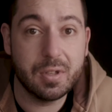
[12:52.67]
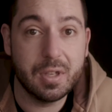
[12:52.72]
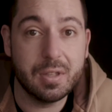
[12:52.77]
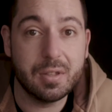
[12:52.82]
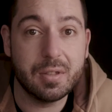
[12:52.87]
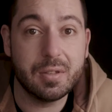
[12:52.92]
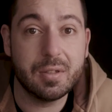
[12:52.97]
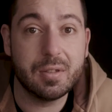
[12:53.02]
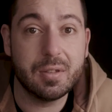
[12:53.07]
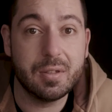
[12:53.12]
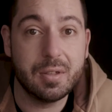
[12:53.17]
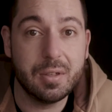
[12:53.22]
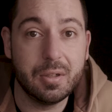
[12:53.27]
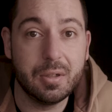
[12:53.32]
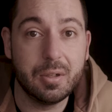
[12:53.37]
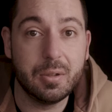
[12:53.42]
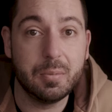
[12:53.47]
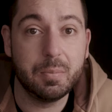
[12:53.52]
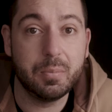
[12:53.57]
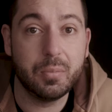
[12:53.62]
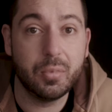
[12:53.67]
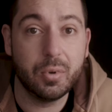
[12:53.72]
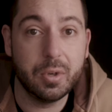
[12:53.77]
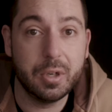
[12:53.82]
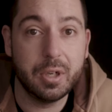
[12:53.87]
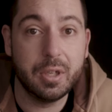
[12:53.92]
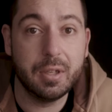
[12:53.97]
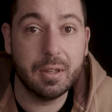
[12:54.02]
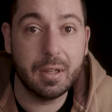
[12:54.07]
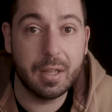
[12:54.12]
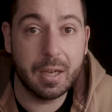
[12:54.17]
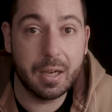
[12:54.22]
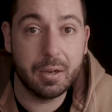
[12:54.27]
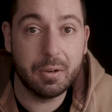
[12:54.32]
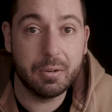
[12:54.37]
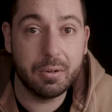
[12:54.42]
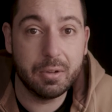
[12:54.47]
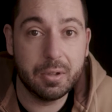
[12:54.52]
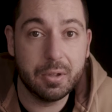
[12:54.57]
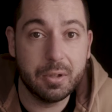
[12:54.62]
it's still pretty
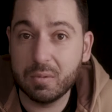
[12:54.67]
loud.